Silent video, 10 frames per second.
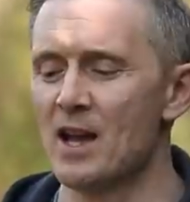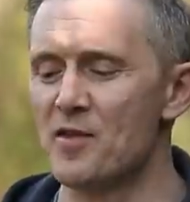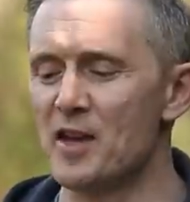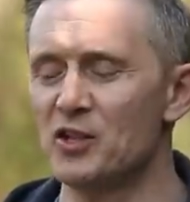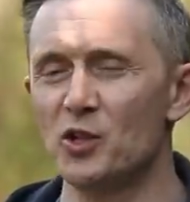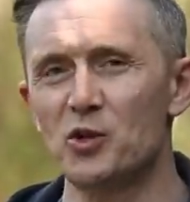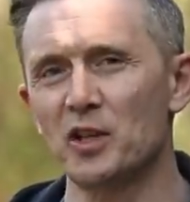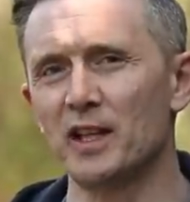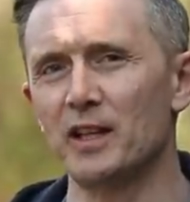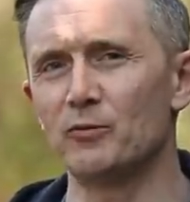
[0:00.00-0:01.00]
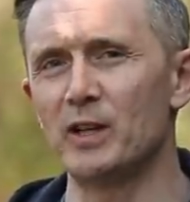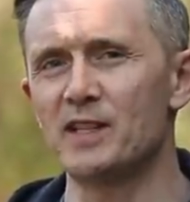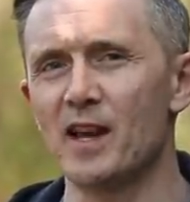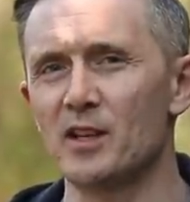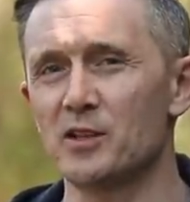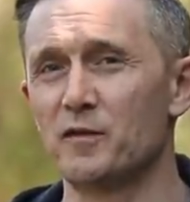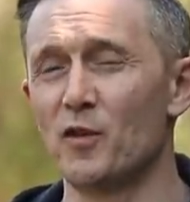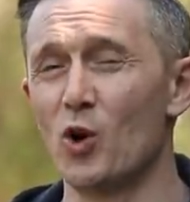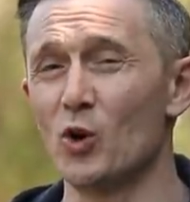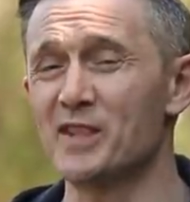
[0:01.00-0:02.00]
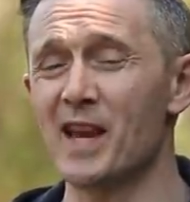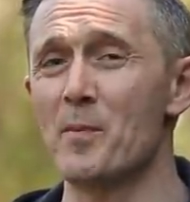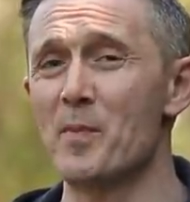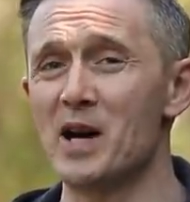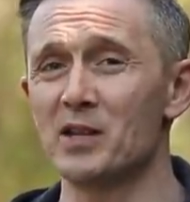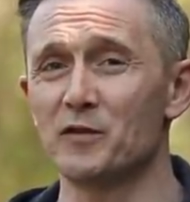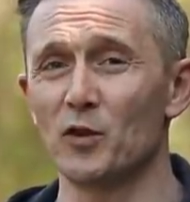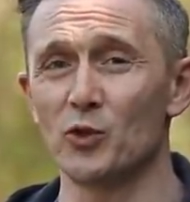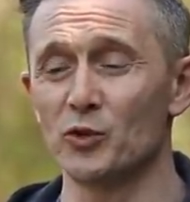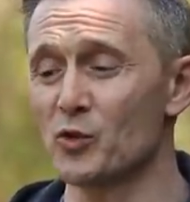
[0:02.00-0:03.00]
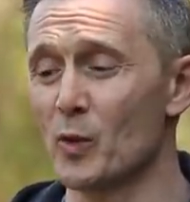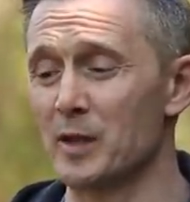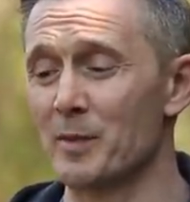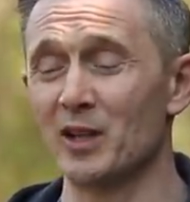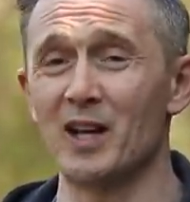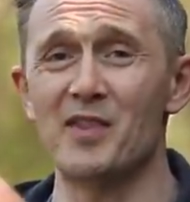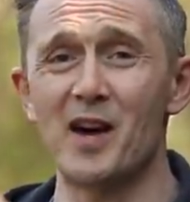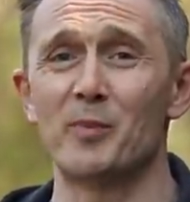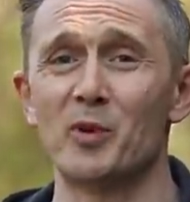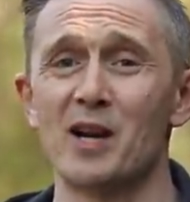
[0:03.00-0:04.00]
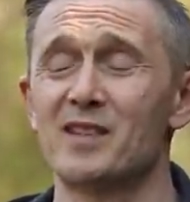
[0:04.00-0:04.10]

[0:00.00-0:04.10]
This usually retails for £10 for 120ml. At that price,